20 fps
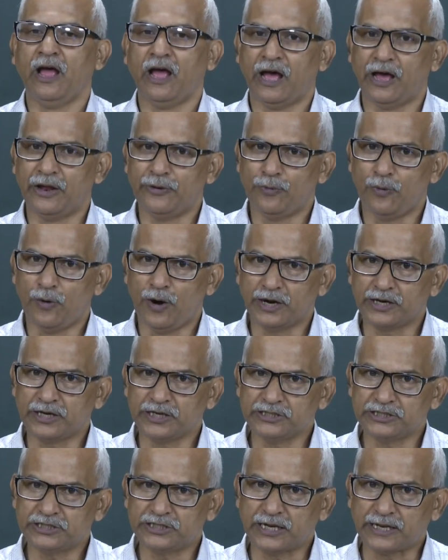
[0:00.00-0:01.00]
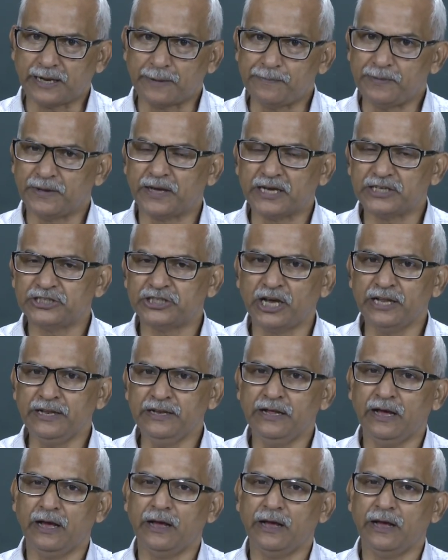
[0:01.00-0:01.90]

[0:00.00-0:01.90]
and what is that application